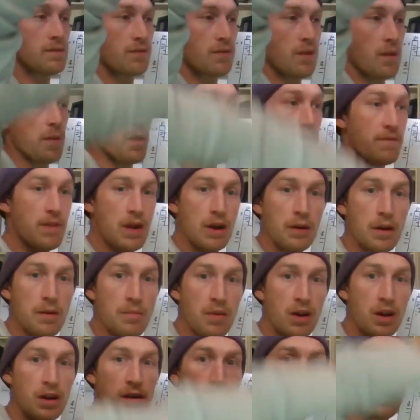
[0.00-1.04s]
from the very
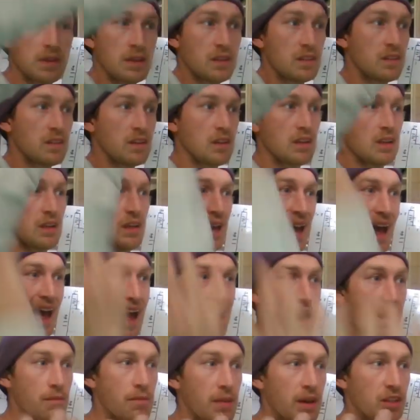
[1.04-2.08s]
bottom to the ceiling,
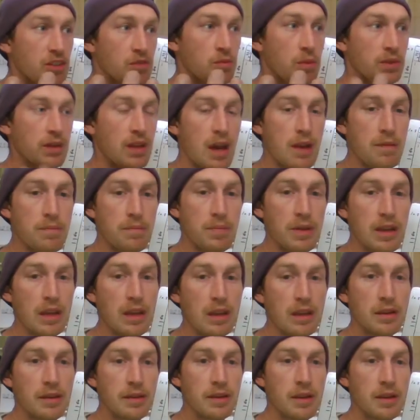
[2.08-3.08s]
how much would that be?